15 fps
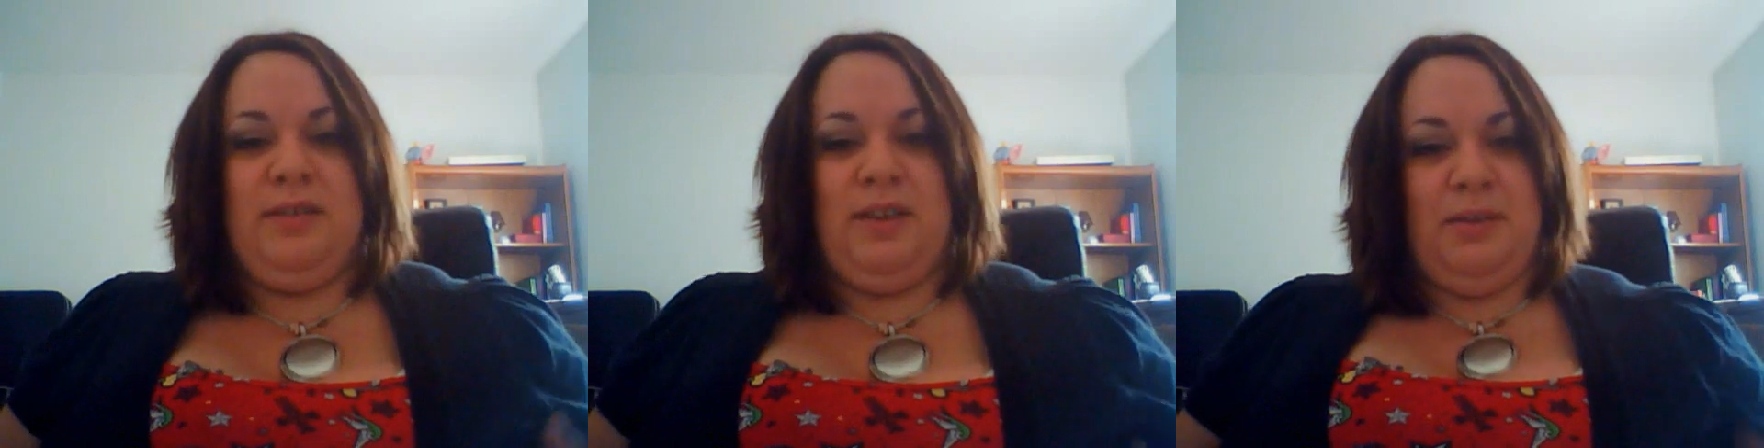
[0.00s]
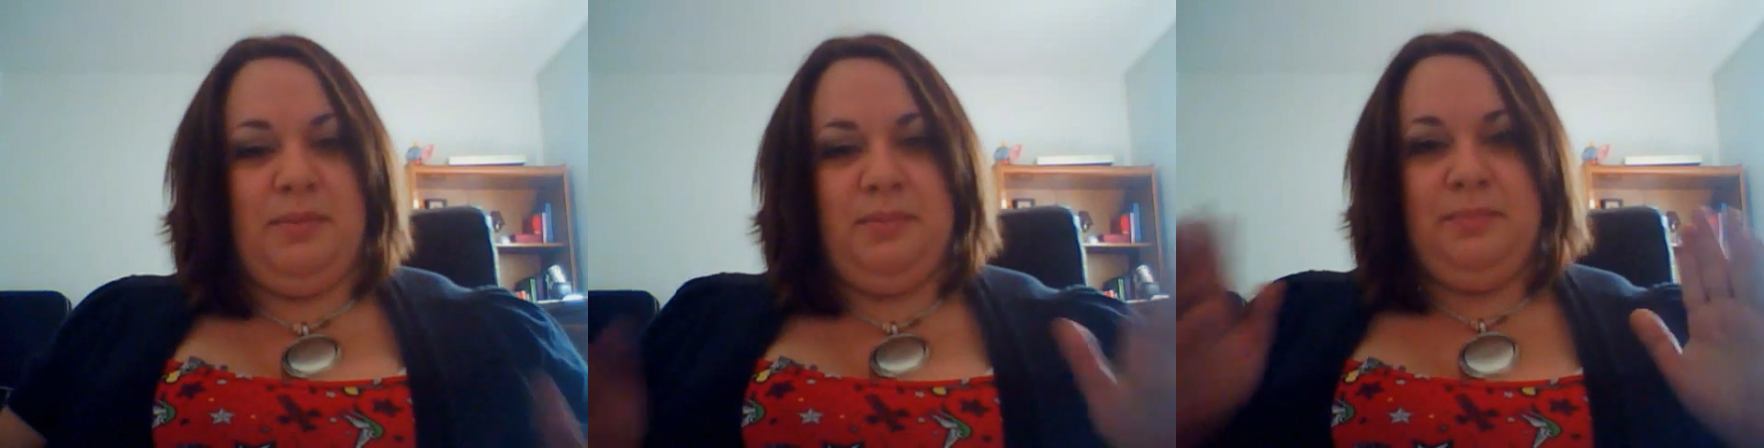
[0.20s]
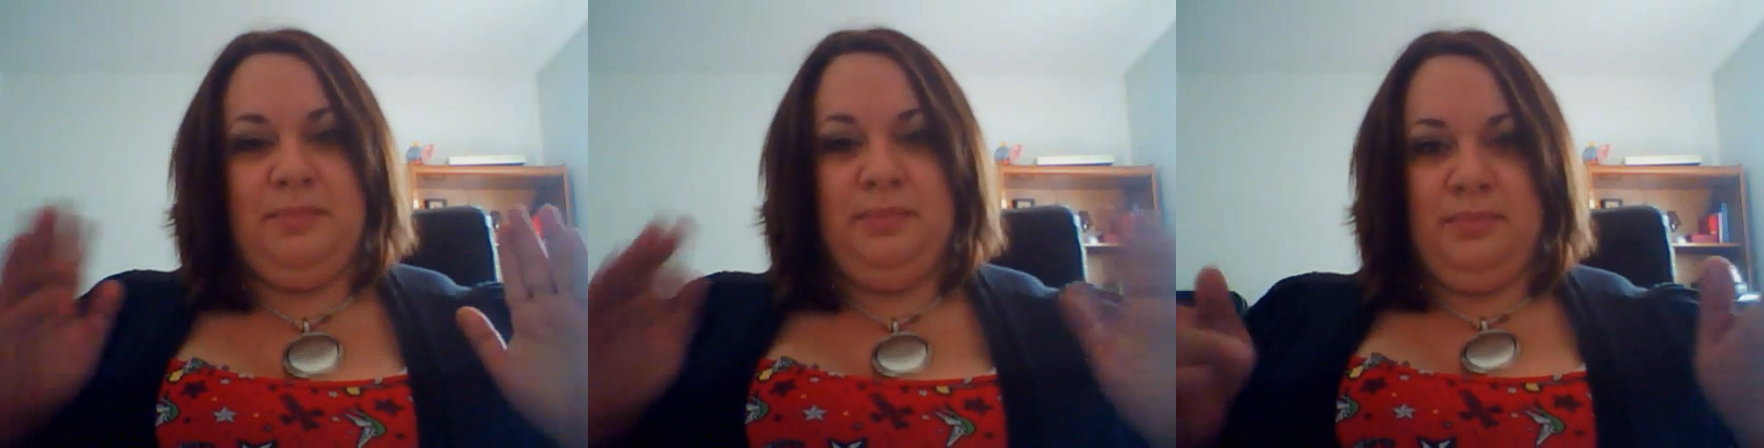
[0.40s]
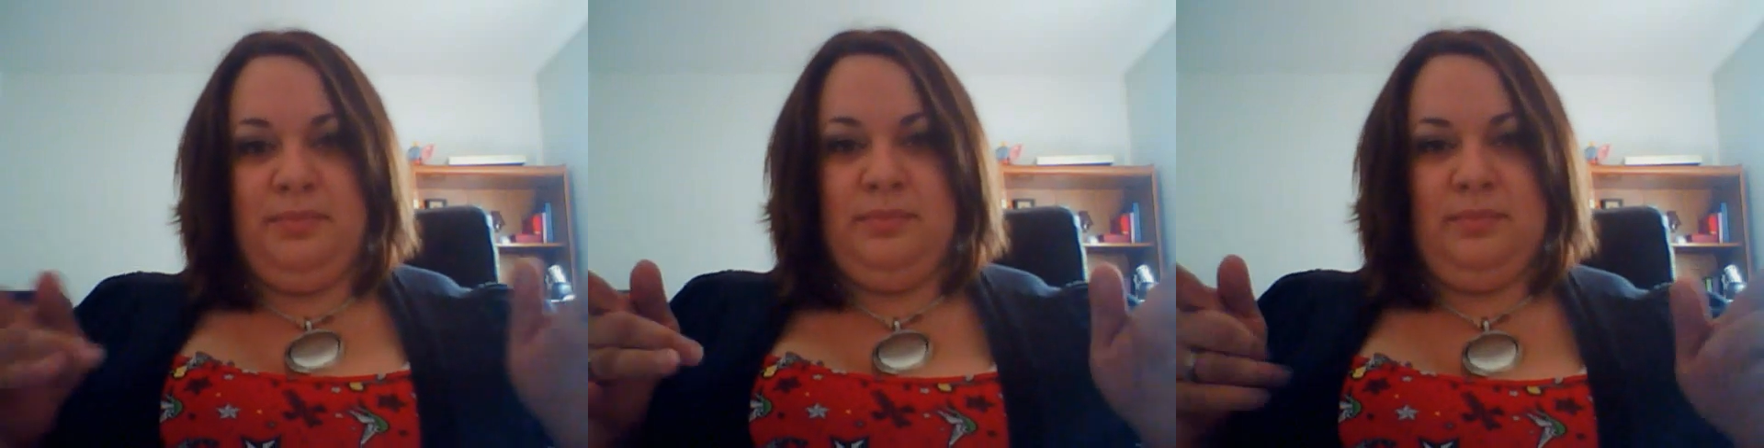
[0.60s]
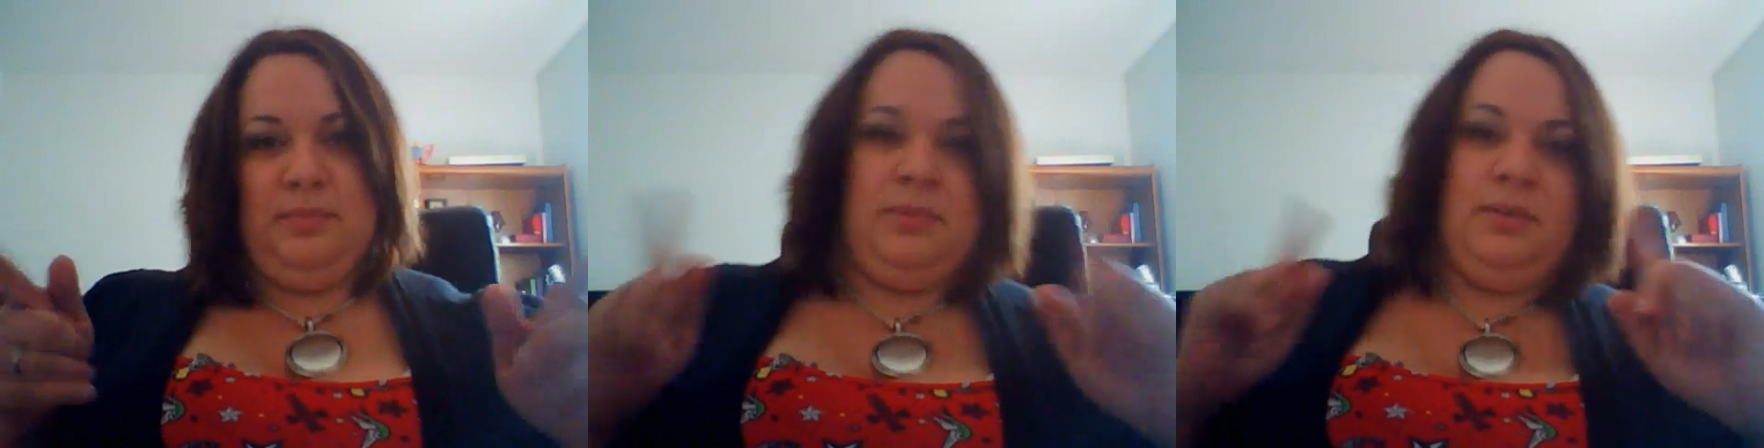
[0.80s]
um,
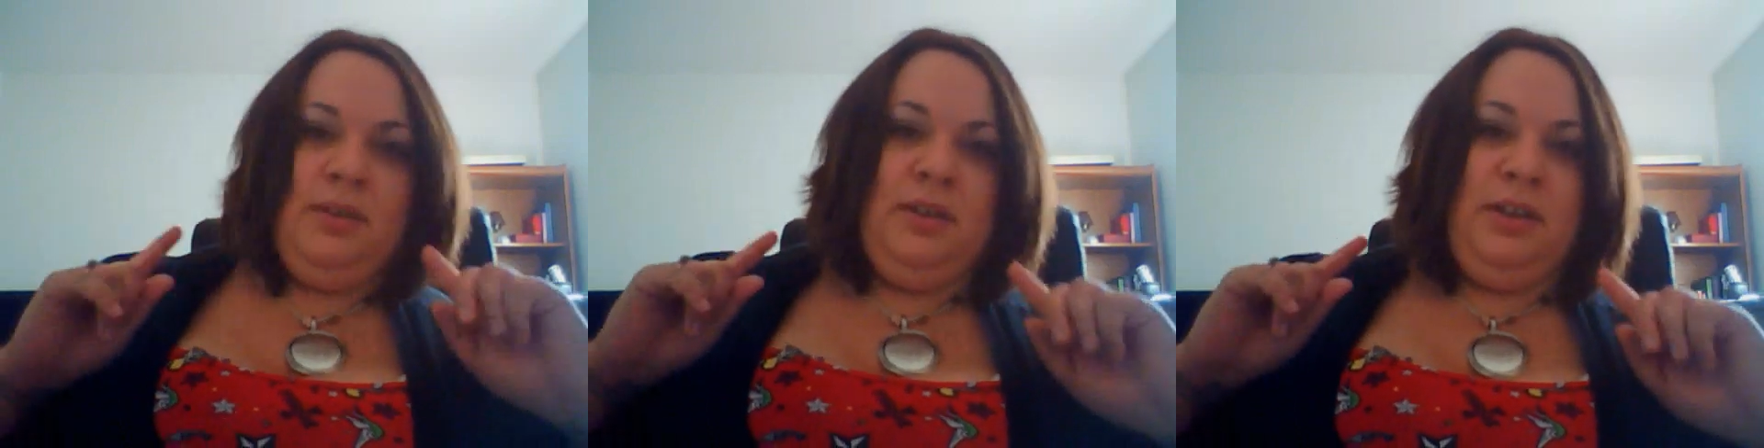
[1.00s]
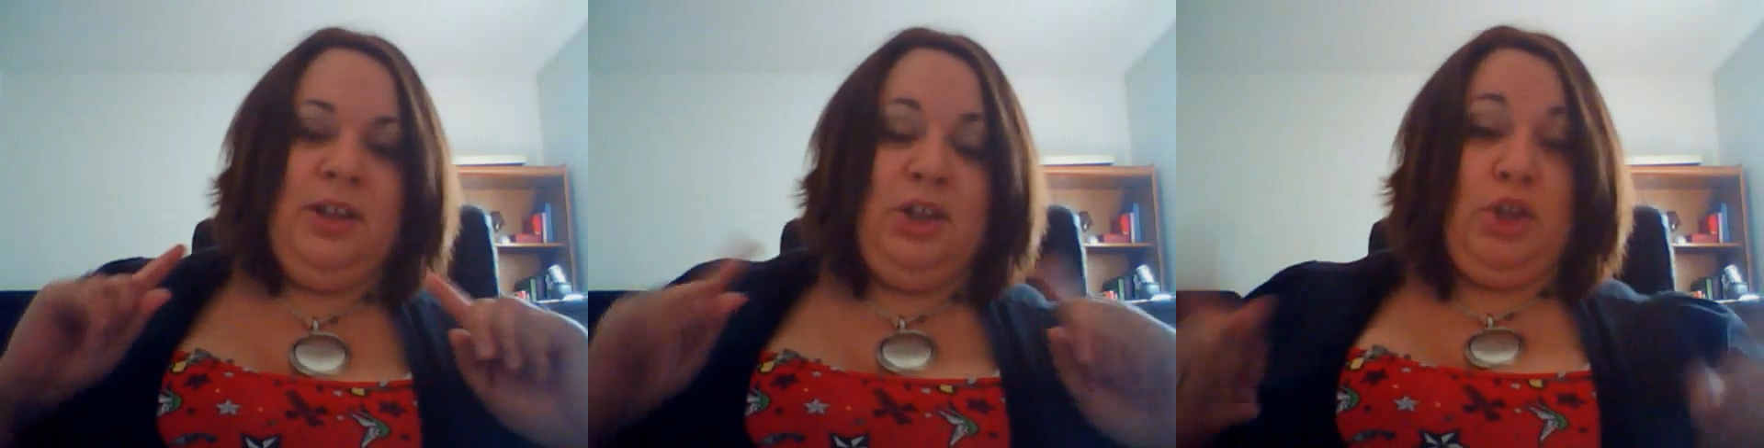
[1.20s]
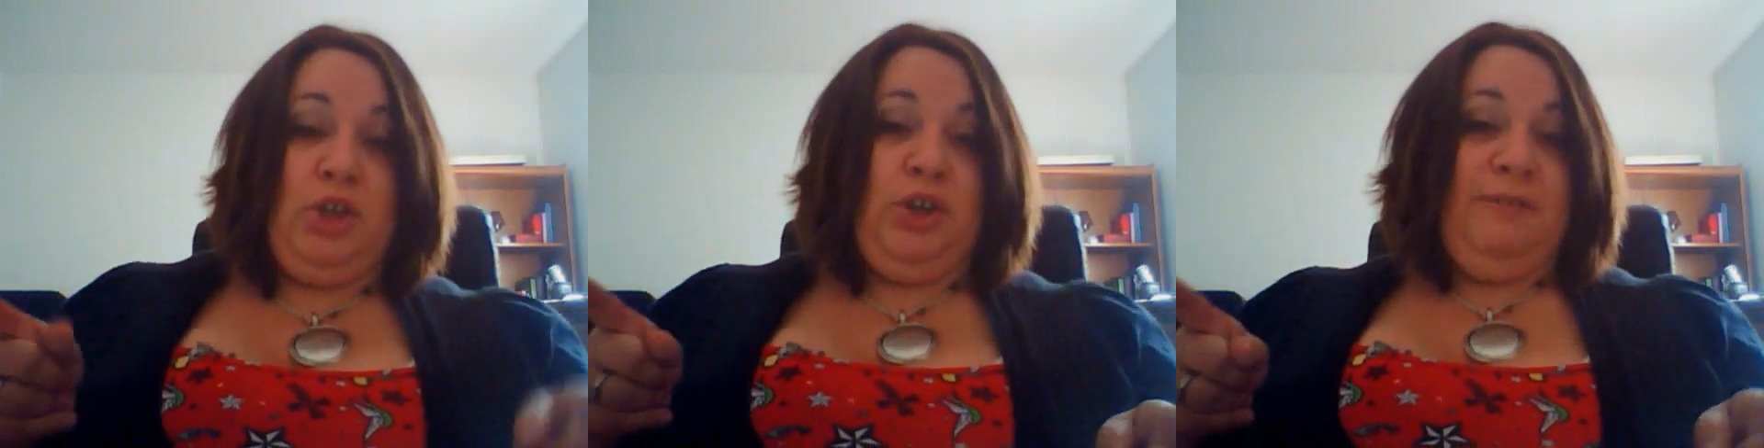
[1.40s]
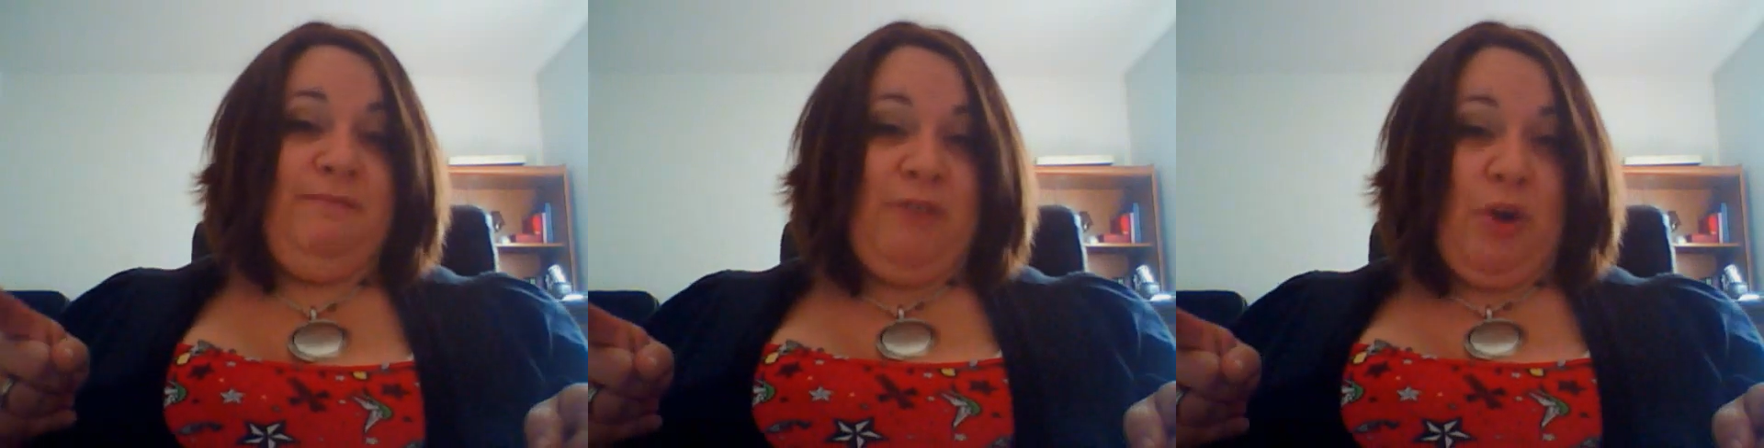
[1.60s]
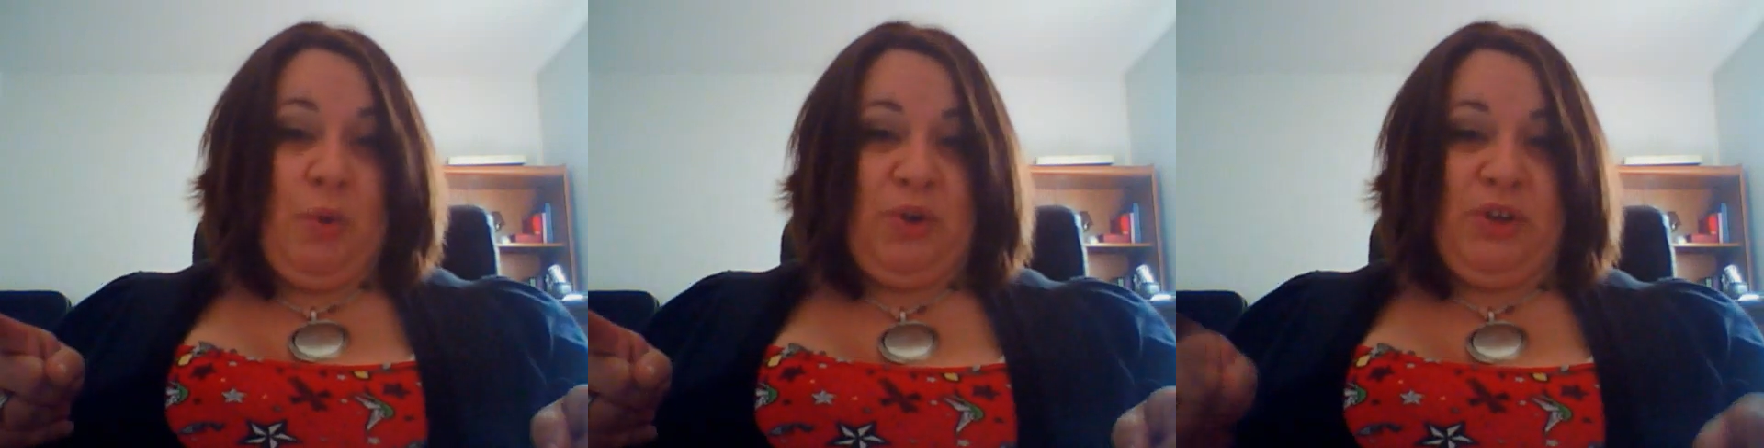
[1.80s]
looking
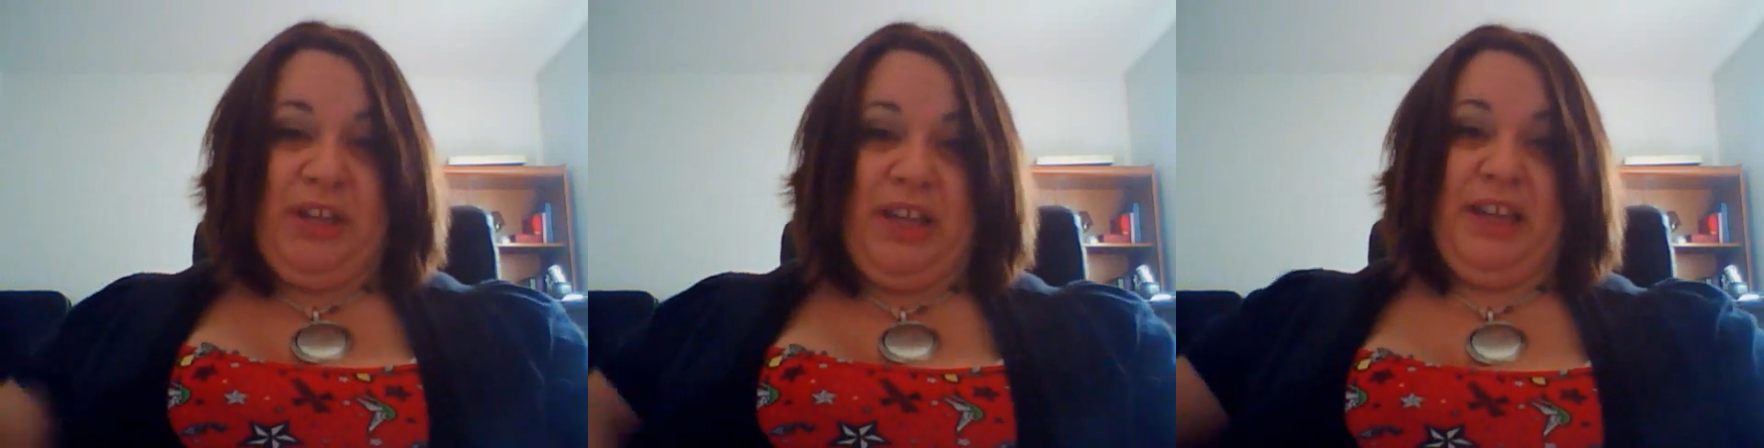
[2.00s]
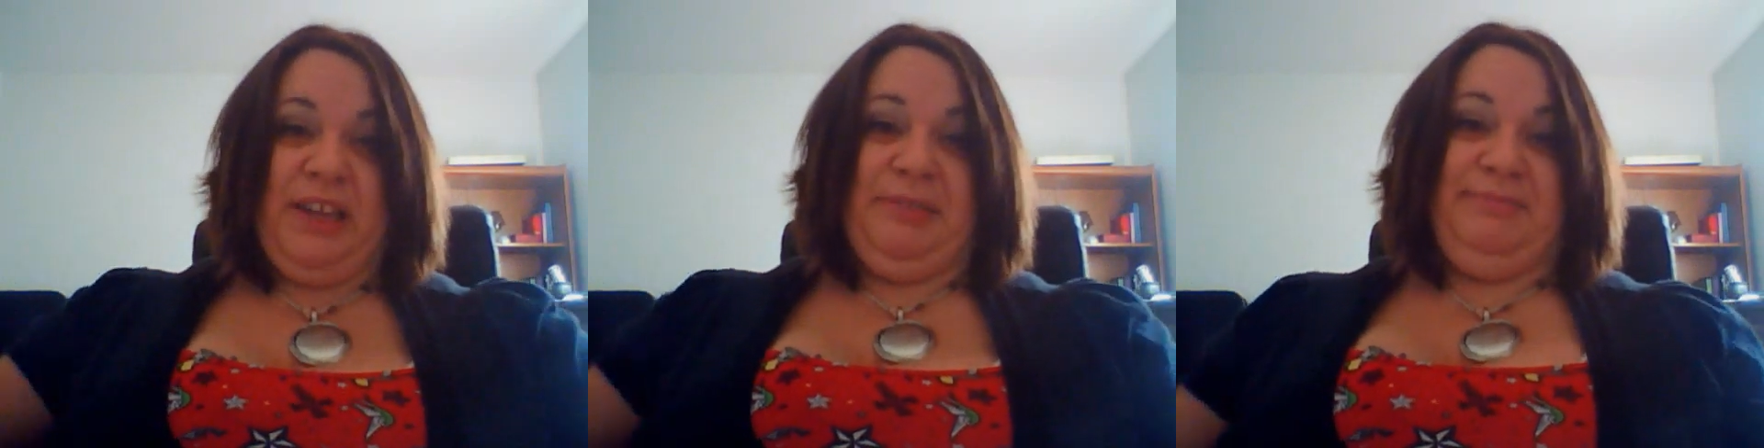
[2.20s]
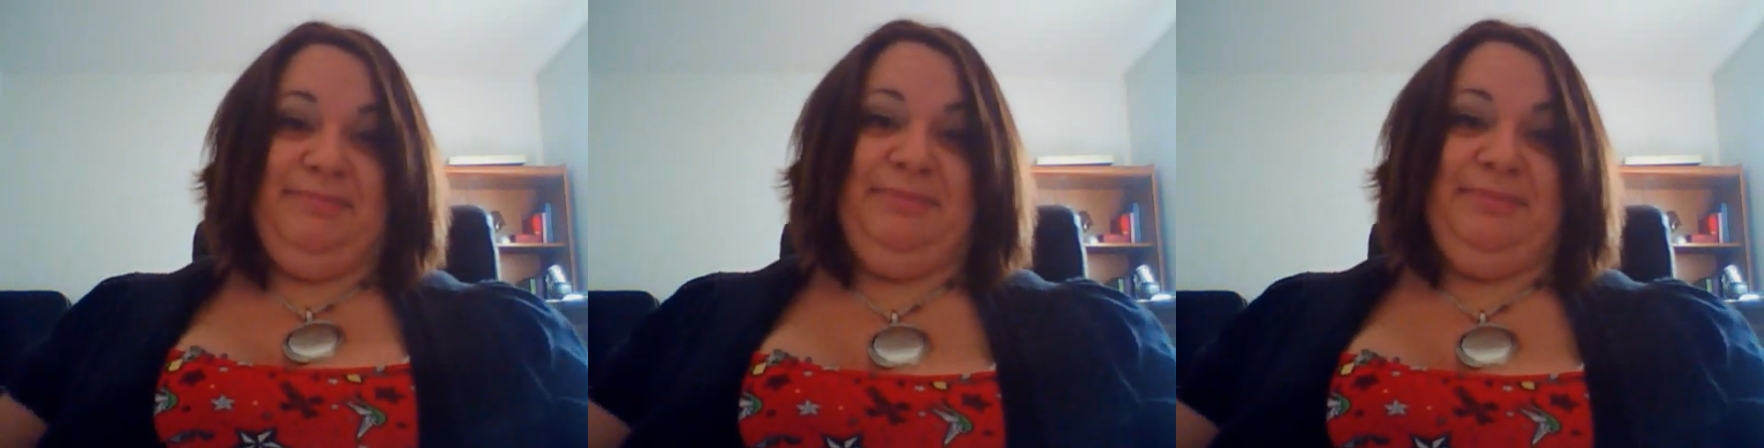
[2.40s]
forward again.